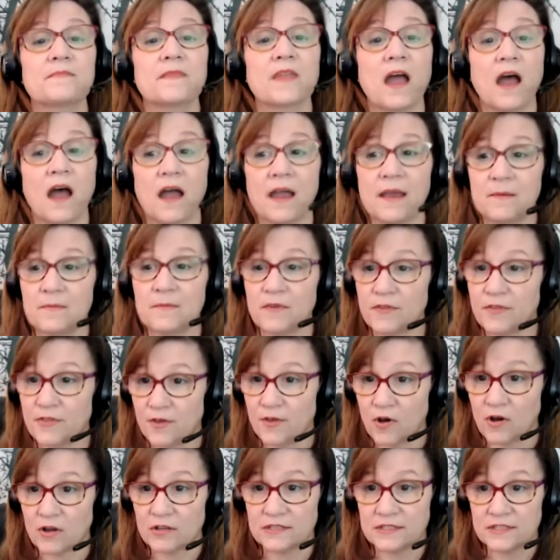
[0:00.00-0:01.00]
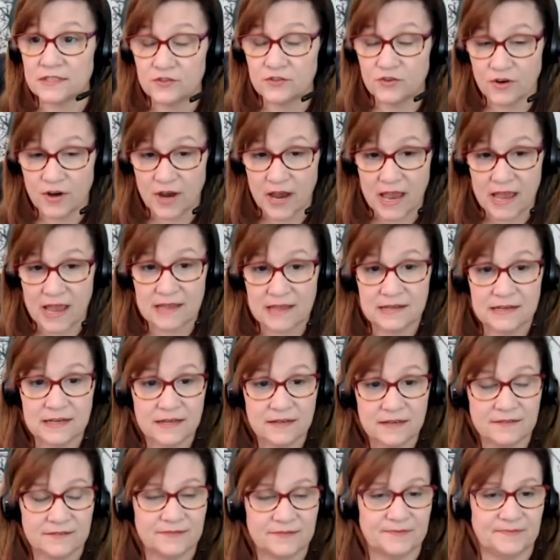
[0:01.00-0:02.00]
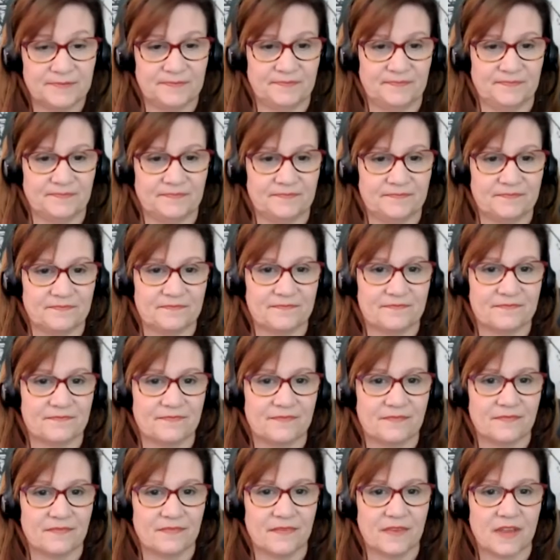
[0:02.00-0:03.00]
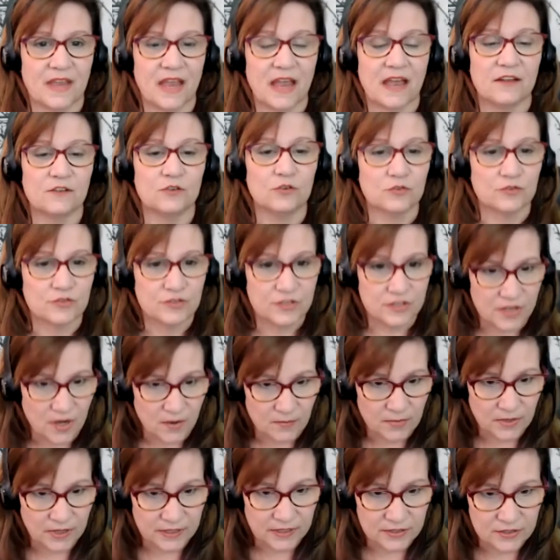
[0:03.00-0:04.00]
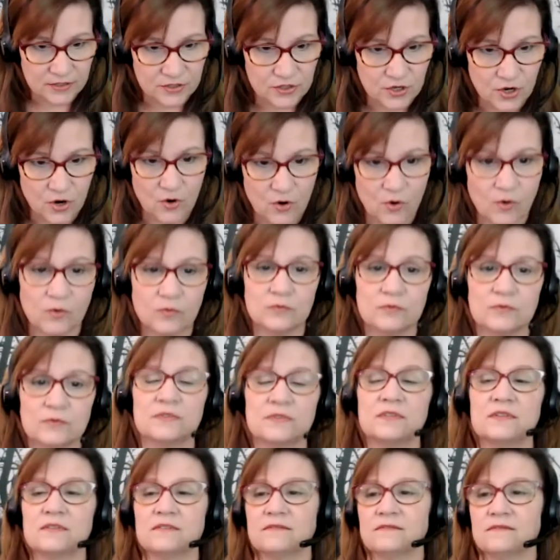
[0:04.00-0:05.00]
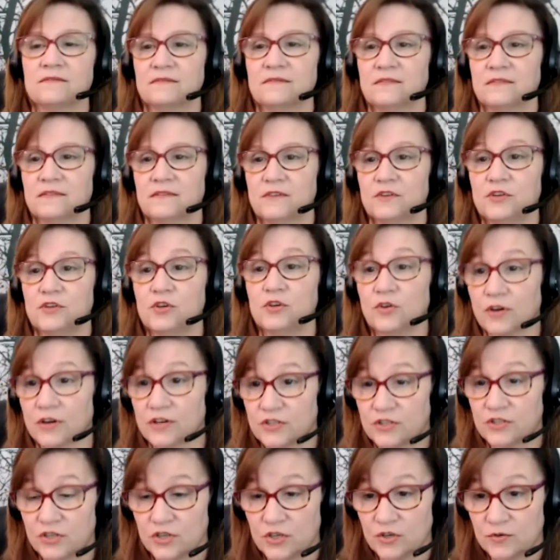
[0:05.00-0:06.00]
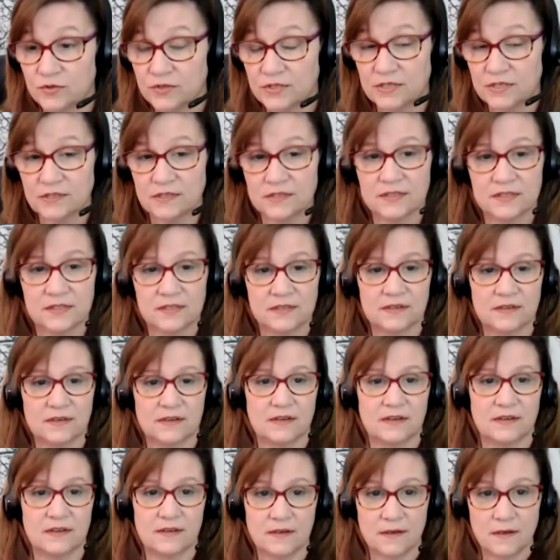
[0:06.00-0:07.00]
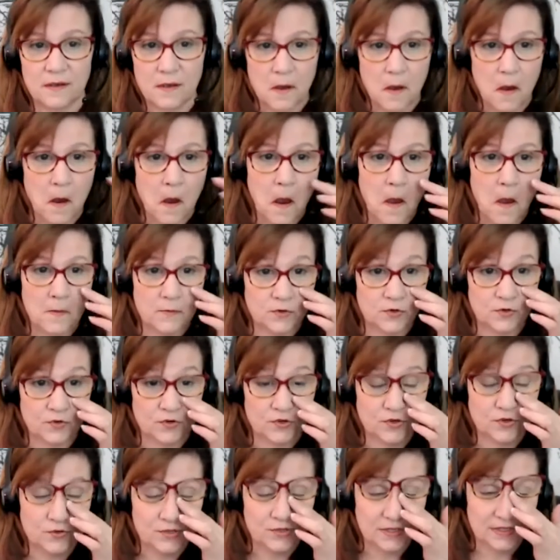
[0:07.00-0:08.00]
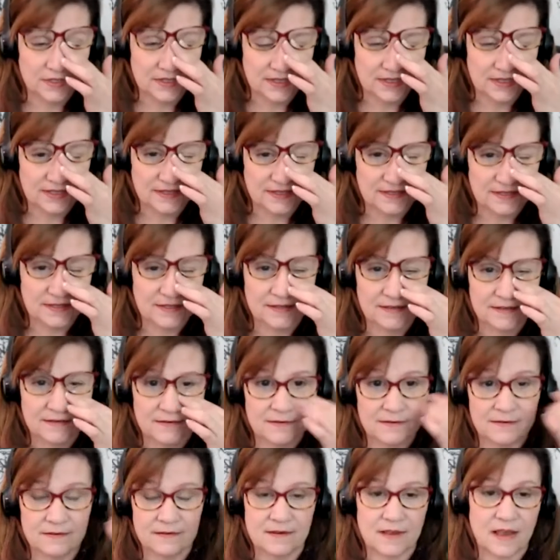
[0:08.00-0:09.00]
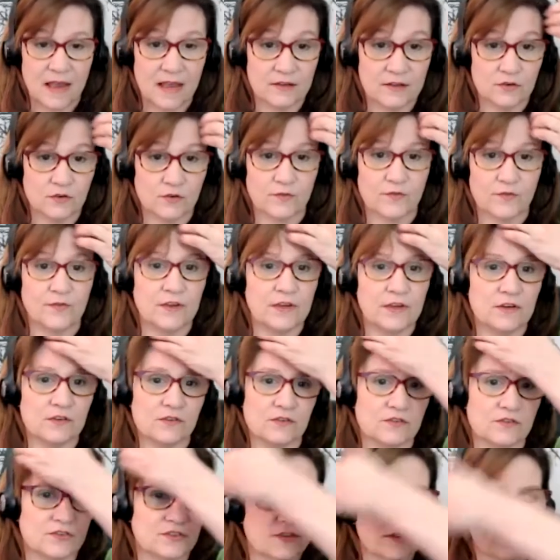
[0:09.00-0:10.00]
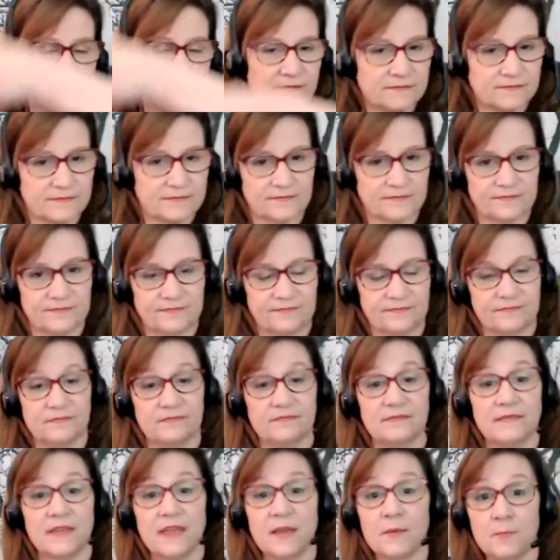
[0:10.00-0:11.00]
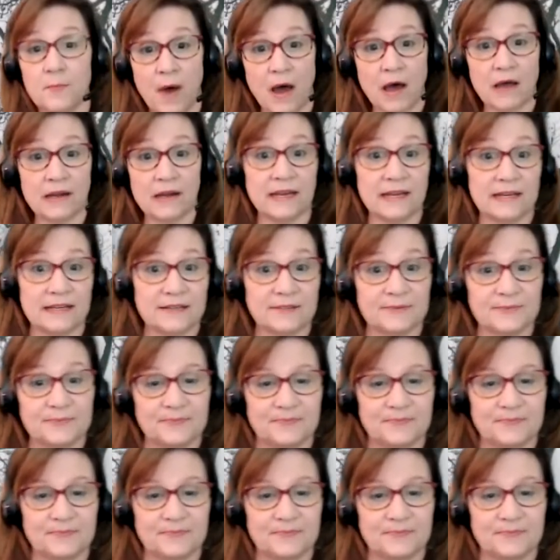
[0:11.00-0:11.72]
I am the thoughts in your head and your stumbling stones, your excuses, your nuisances, and your fears embodied.